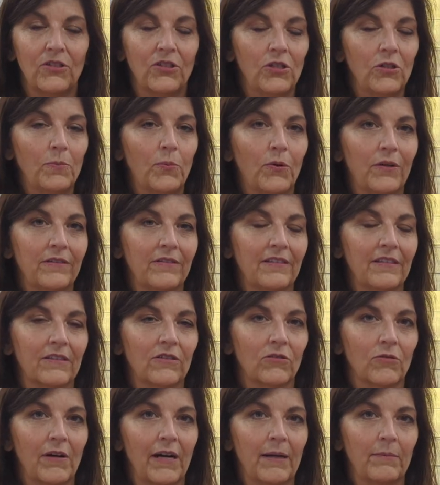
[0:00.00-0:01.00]

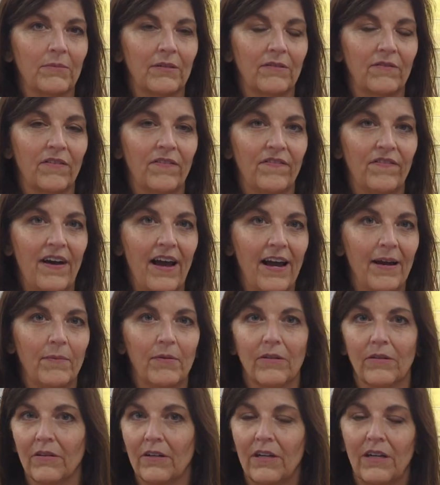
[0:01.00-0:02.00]
2.6 grams of
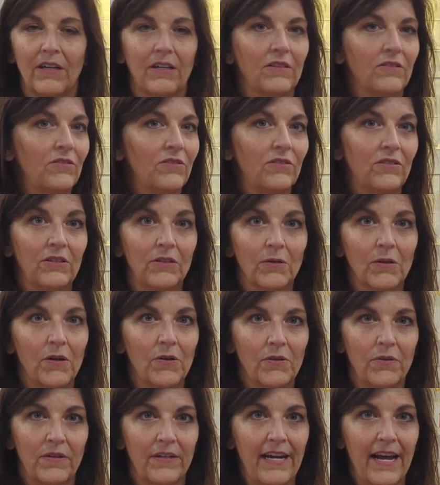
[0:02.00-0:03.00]
fiber,
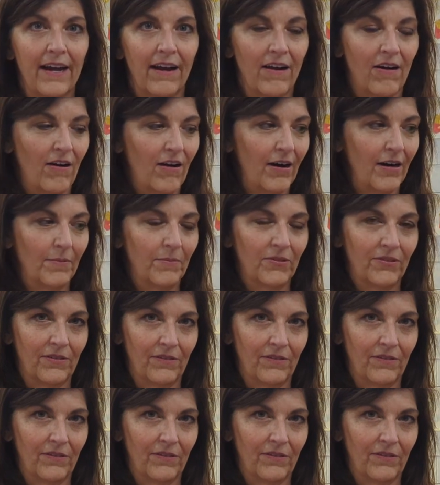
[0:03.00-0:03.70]
0 net carbs.